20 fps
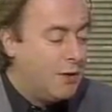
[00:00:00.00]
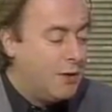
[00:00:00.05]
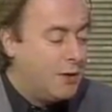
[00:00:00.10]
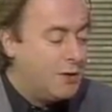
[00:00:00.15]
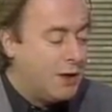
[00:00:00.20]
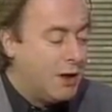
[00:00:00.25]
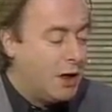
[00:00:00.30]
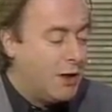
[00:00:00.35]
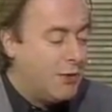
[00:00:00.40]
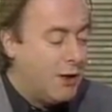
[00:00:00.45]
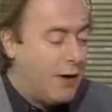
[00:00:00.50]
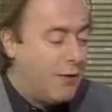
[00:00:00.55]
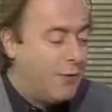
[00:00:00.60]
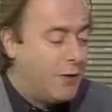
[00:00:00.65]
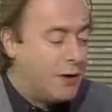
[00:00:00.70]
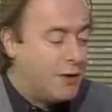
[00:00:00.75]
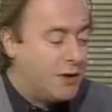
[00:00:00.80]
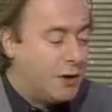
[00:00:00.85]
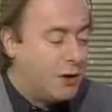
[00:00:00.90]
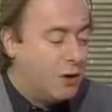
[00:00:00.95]
the sound of
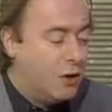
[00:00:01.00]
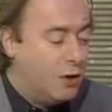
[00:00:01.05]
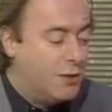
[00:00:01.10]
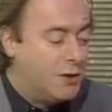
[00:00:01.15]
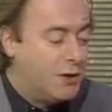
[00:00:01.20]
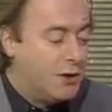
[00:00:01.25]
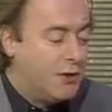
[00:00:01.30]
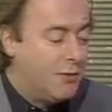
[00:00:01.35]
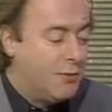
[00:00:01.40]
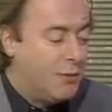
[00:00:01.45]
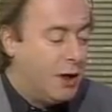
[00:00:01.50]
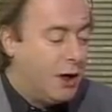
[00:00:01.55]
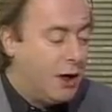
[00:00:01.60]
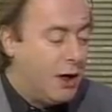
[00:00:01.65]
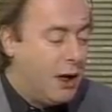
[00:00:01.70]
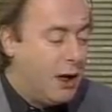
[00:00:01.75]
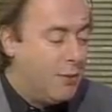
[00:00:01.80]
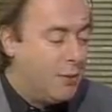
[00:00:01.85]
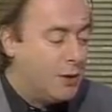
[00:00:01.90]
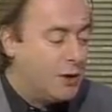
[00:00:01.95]
advocacy groups that have been
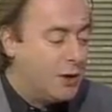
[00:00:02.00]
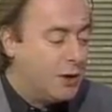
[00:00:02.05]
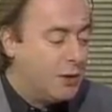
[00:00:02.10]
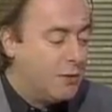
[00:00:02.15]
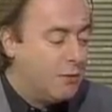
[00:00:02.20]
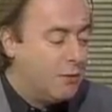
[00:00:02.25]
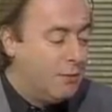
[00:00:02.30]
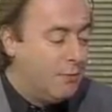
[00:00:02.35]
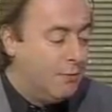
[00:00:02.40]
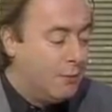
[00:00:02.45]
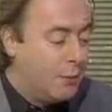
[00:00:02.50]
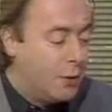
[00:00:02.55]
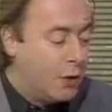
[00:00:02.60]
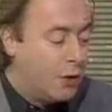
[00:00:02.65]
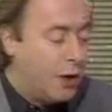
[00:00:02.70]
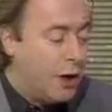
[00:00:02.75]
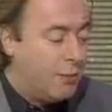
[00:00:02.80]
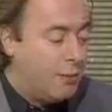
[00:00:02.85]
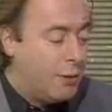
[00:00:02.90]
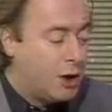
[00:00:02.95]
unable to
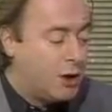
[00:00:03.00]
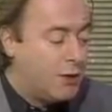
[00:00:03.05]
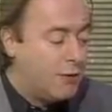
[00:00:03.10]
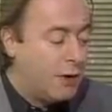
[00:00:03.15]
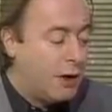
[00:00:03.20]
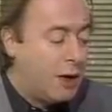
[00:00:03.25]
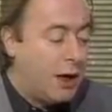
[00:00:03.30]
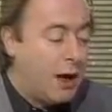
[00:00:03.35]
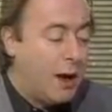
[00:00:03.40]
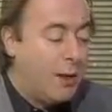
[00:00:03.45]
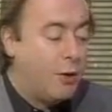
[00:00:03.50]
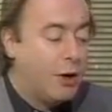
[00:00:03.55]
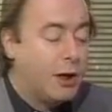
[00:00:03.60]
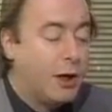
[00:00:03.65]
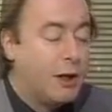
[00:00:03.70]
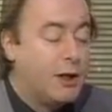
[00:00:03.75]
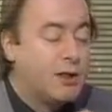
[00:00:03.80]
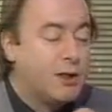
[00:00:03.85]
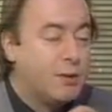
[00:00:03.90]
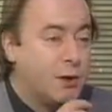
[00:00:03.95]
create much of a clamor
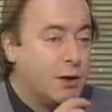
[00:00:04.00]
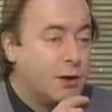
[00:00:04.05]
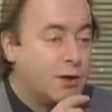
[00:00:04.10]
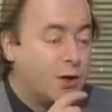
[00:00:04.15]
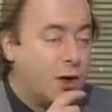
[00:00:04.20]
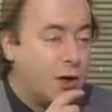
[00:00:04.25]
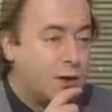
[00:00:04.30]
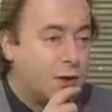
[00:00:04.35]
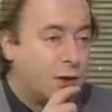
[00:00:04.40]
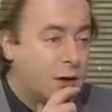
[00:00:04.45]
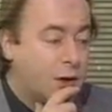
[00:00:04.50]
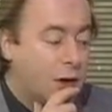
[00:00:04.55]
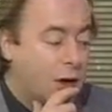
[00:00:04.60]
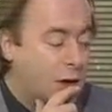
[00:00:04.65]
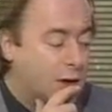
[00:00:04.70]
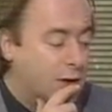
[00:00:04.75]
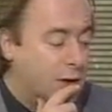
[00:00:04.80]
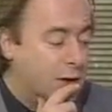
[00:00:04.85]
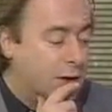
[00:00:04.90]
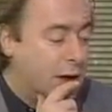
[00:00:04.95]
against the most drastic
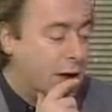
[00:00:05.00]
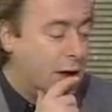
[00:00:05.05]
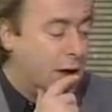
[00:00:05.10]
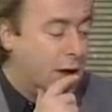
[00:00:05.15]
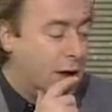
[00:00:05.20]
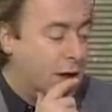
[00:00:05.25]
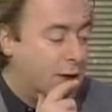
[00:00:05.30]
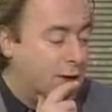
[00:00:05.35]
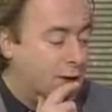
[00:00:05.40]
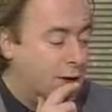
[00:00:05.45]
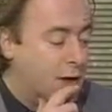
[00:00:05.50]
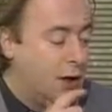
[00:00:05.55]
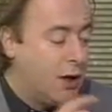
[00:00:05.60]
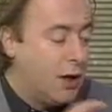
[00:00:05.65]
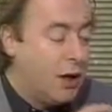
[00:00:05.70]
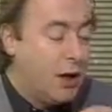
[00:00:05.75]
cuts in decades.